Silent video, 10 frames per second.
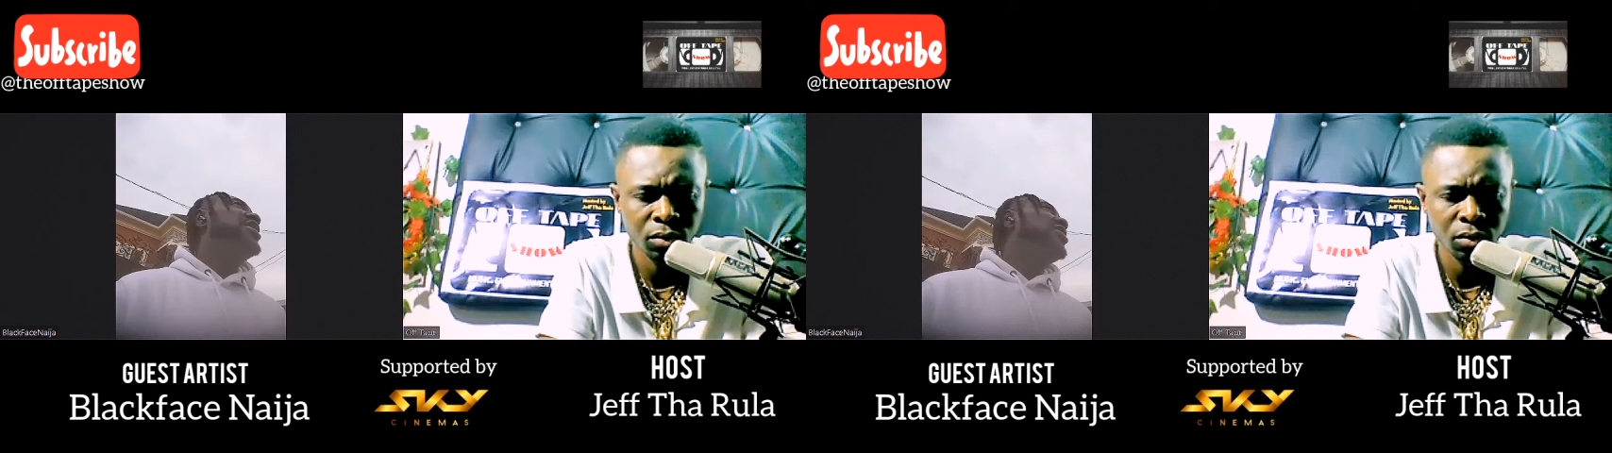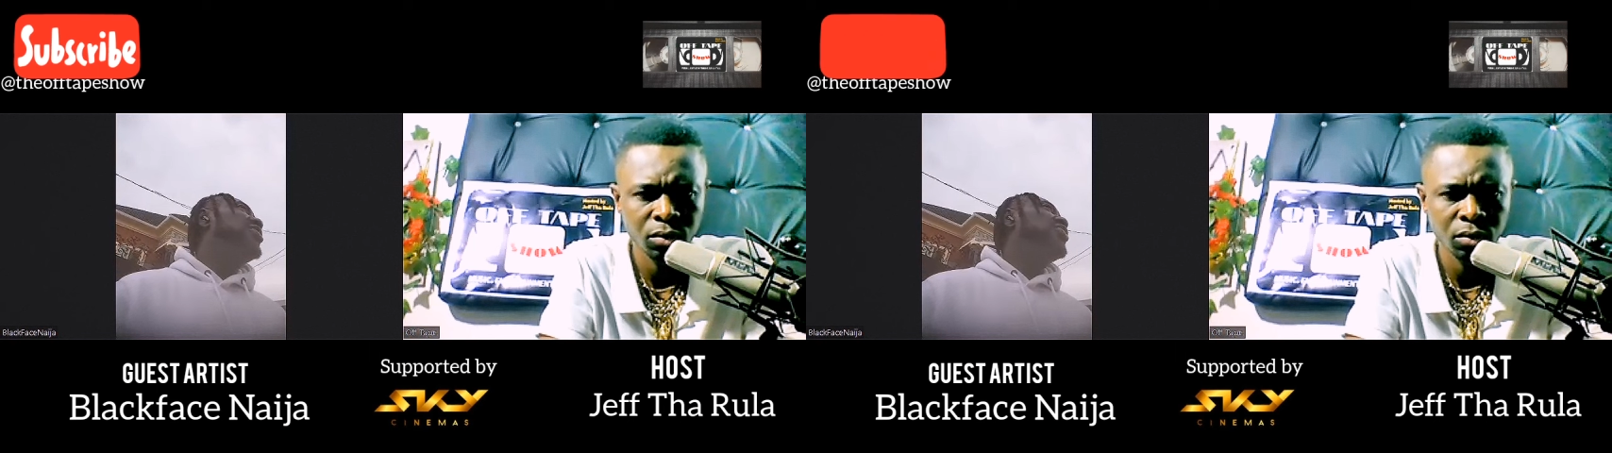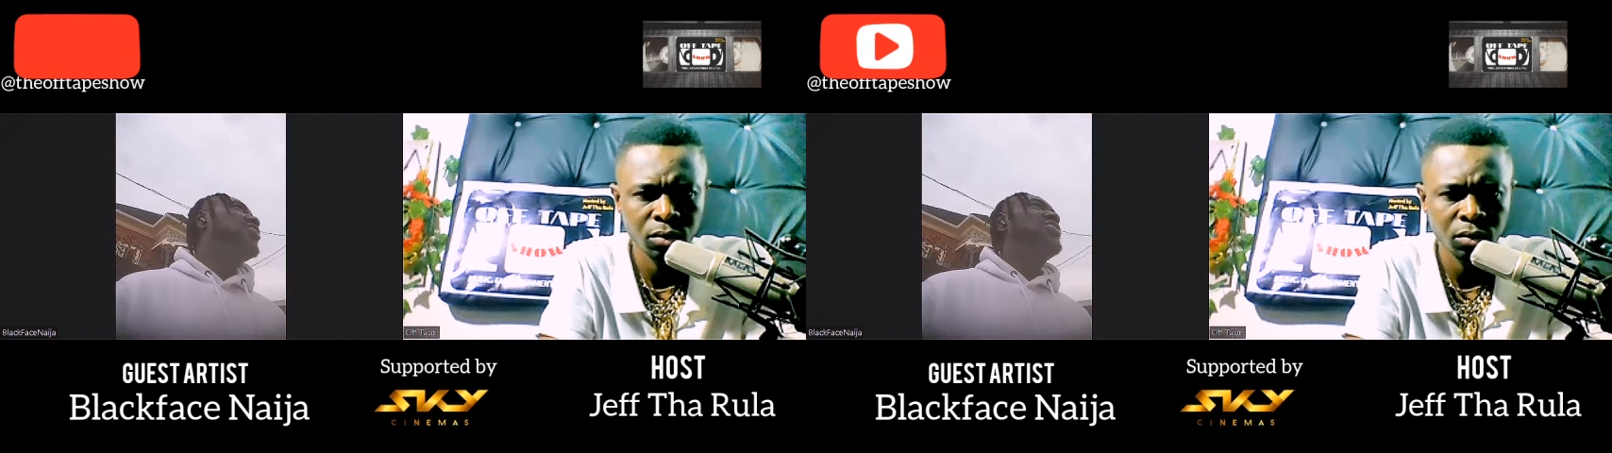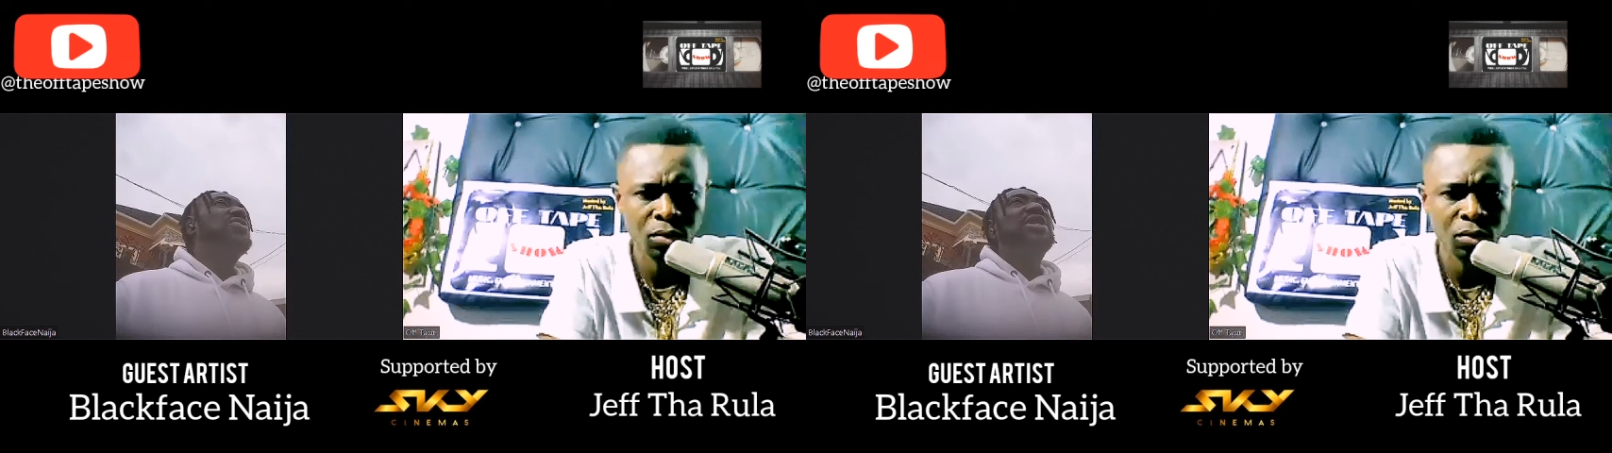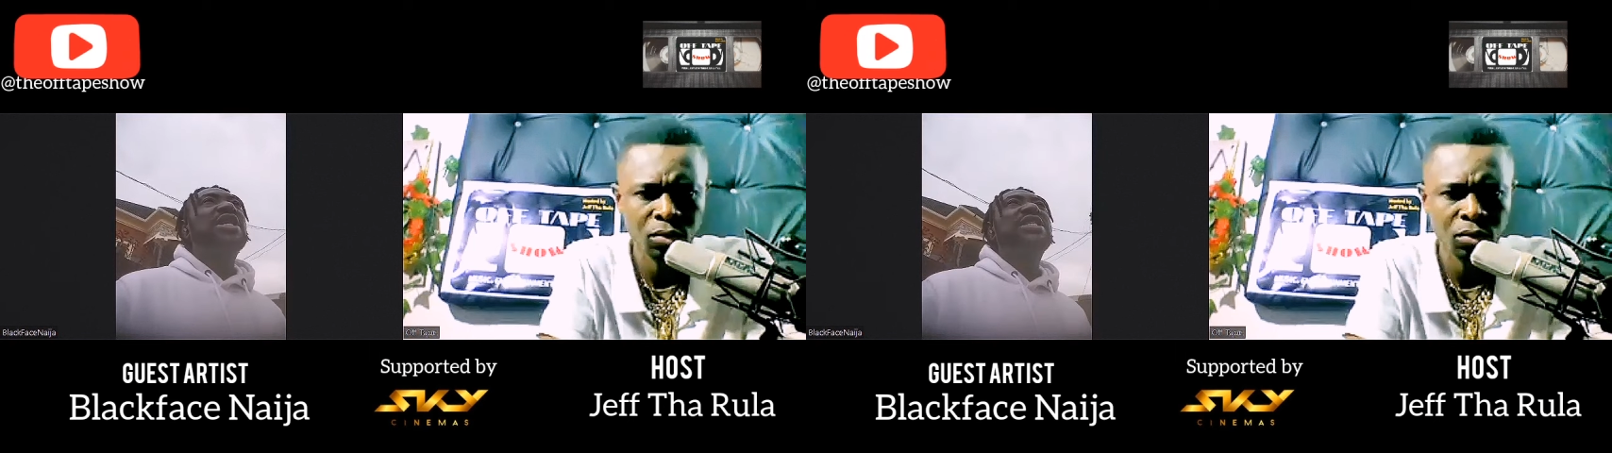to
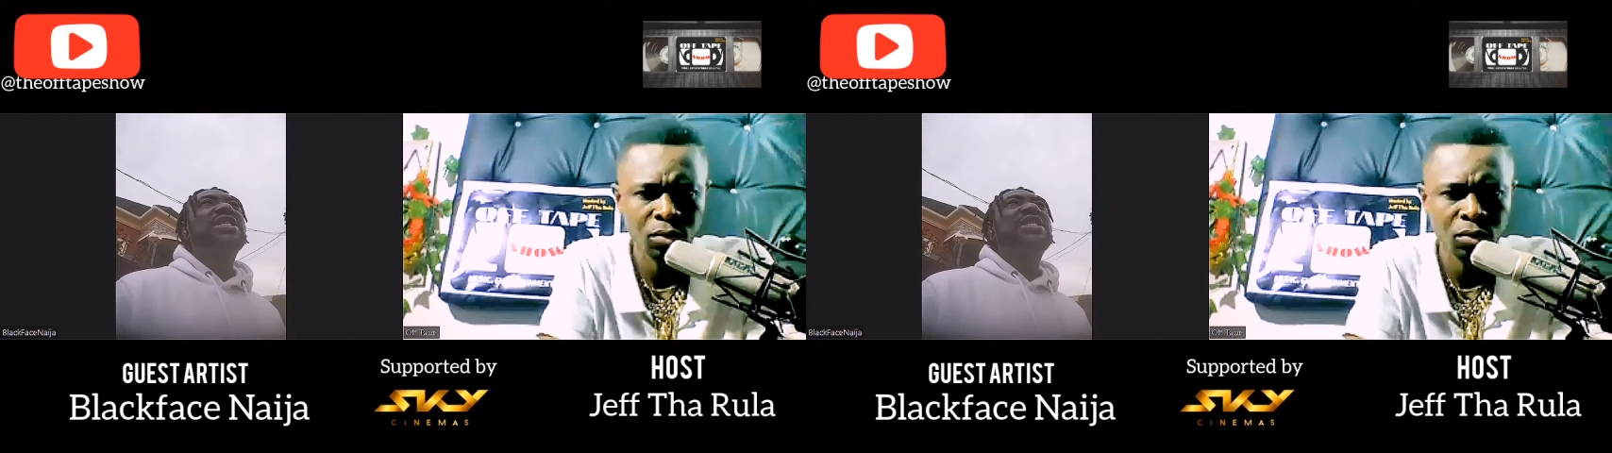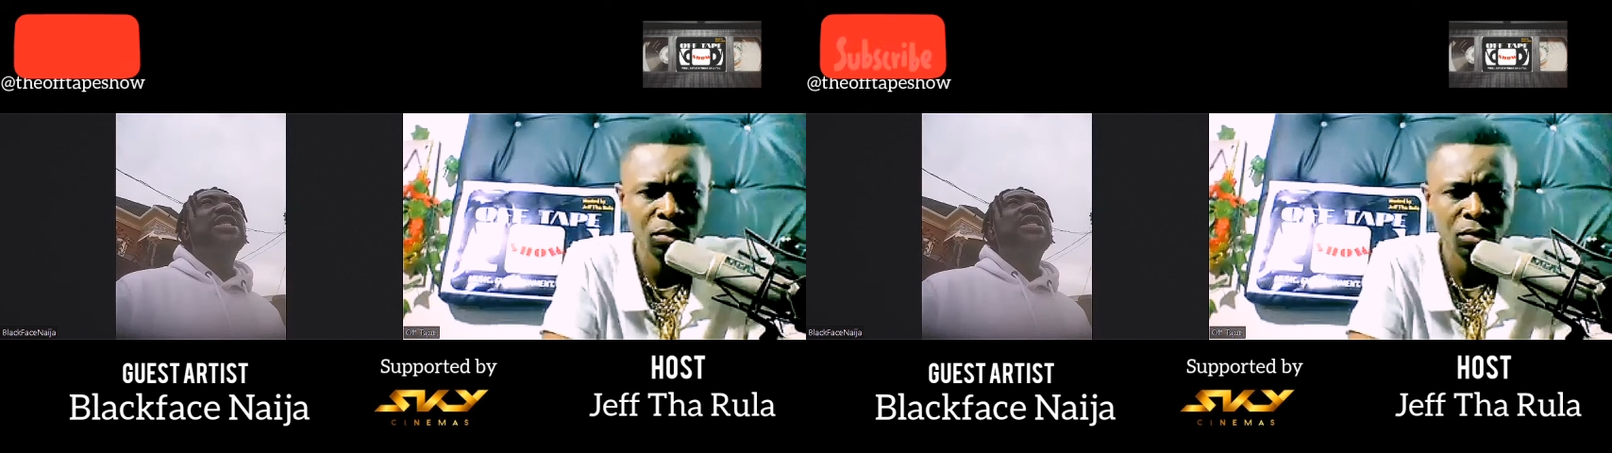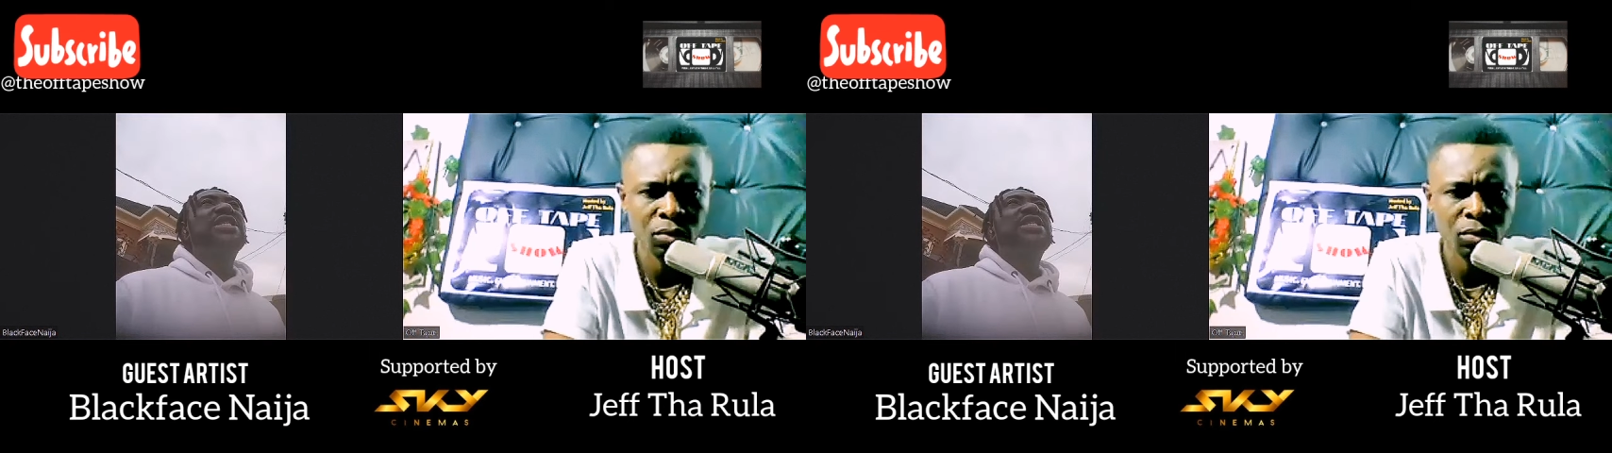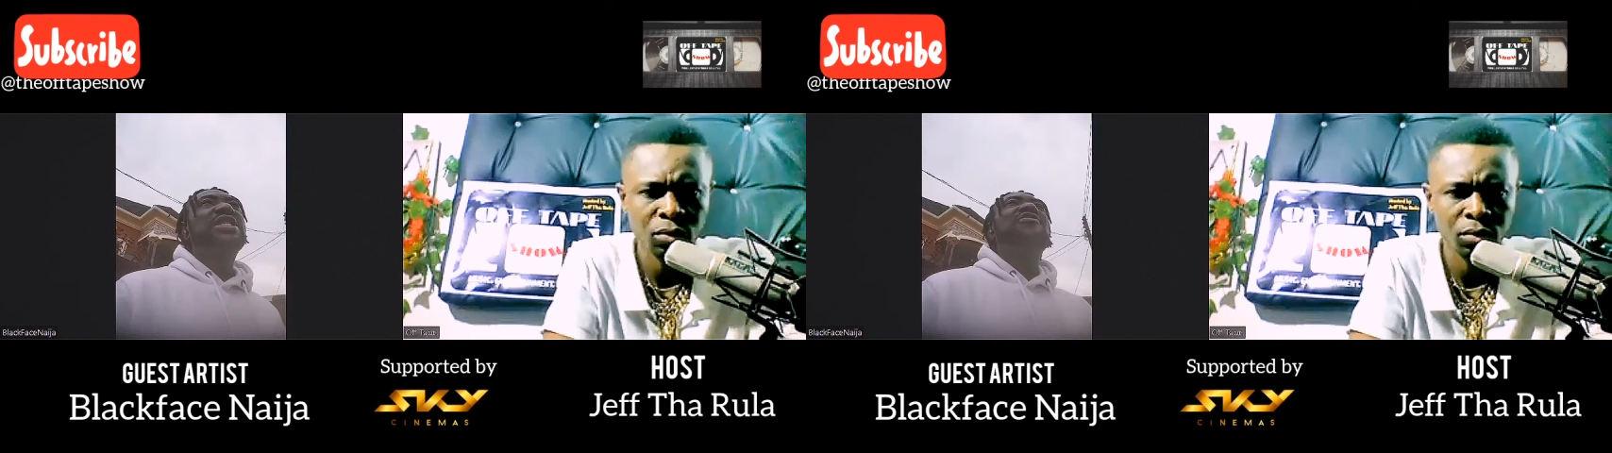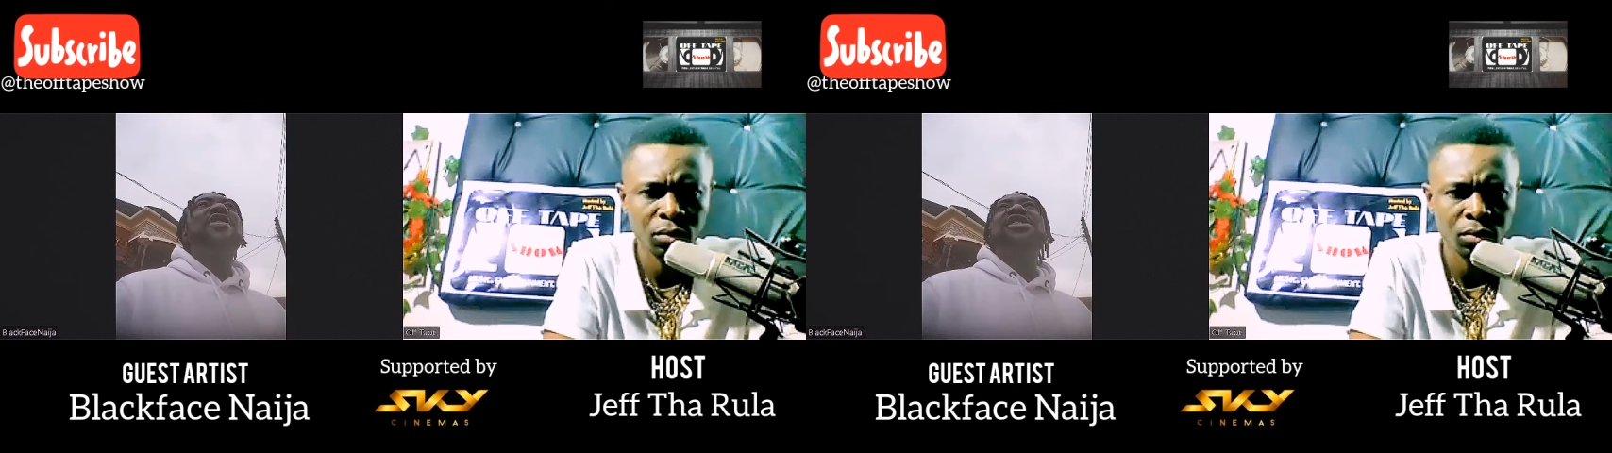things that have to be
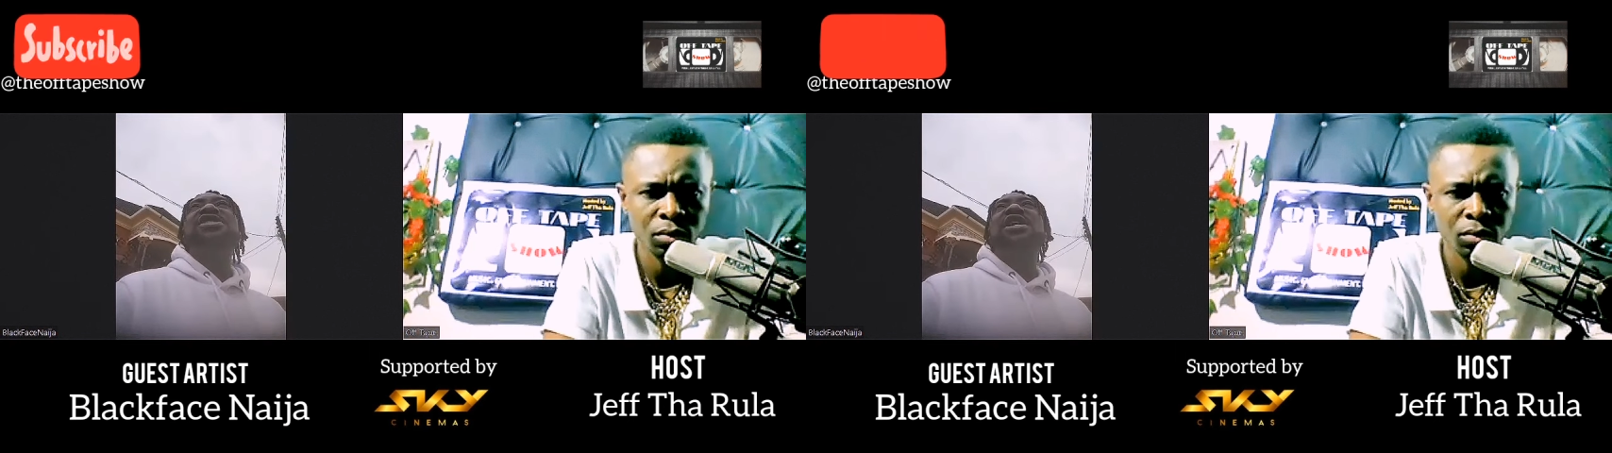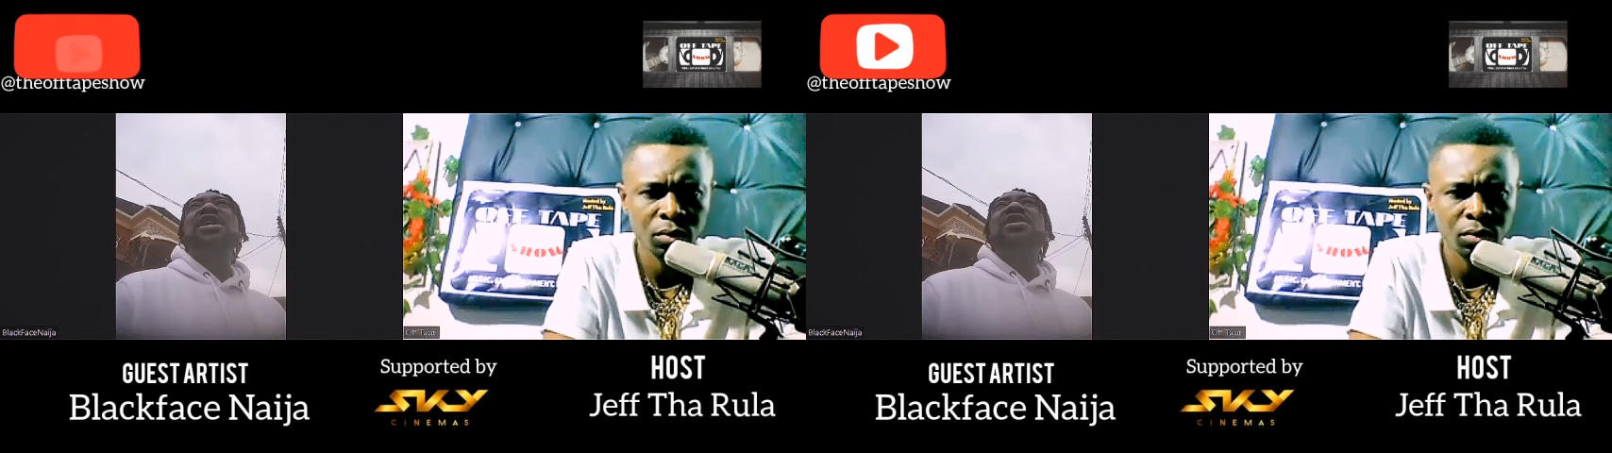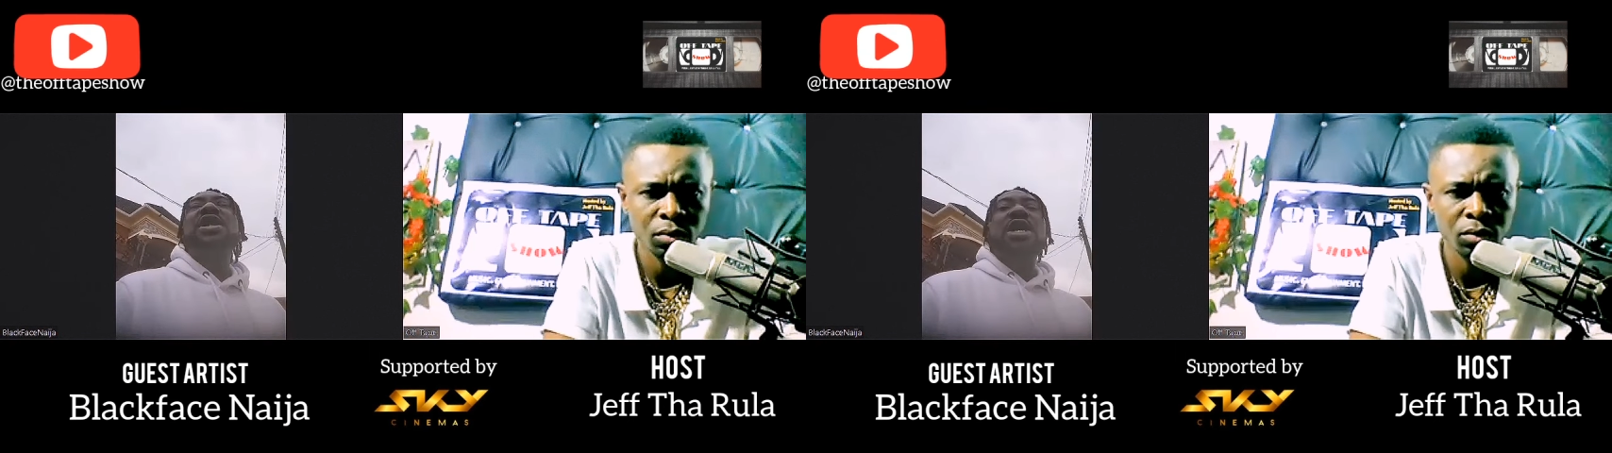controversial.